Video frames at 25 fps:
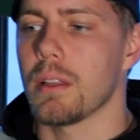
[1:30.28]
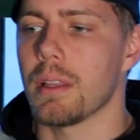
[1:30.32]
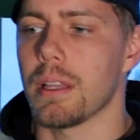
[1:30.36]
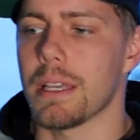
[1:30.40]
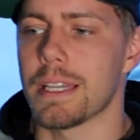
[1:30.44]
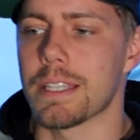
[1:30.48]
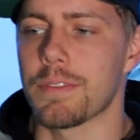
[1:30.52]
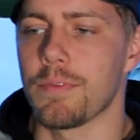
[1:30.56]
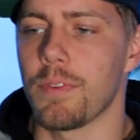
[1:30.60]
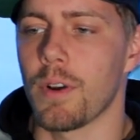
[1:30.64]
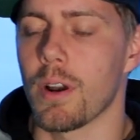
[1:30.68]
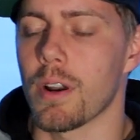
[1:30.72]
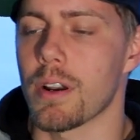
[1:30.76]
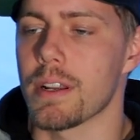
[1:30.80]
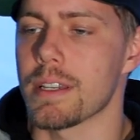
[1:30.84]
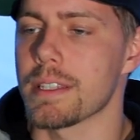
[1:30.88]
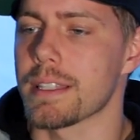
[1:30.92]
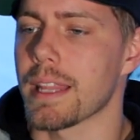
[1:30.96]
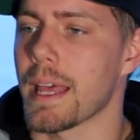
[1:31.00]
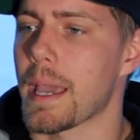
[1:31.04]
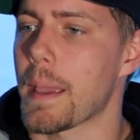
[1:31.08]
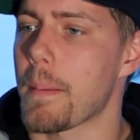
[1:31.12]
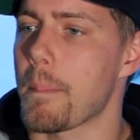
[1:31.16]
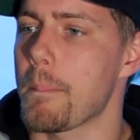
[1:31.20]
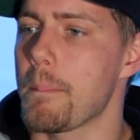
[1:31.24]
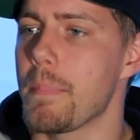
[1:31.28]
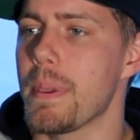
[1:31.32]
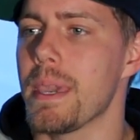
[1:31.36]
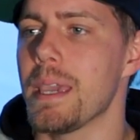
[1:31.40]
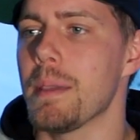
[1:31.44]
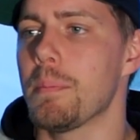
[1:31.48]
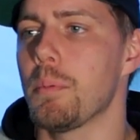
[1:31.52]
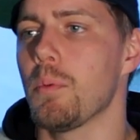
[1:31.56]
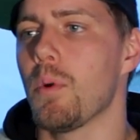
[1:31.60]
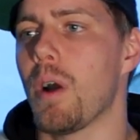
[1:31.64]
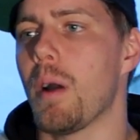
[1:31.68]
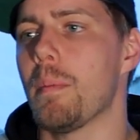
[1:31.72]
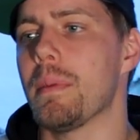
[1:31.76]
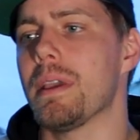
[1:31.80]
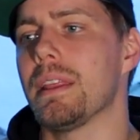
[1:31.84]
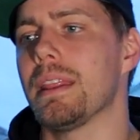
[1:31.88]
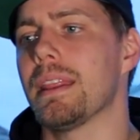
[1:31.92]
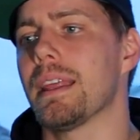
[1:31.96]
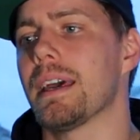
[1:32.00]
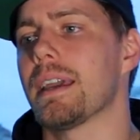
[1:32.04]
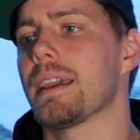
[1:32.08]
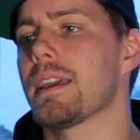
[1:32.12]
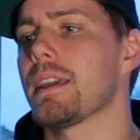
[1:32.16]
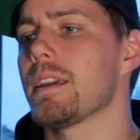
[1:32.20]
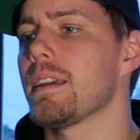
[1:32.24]
as far as like people, I mean
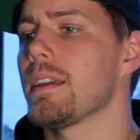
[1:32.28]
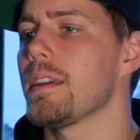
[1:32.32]
like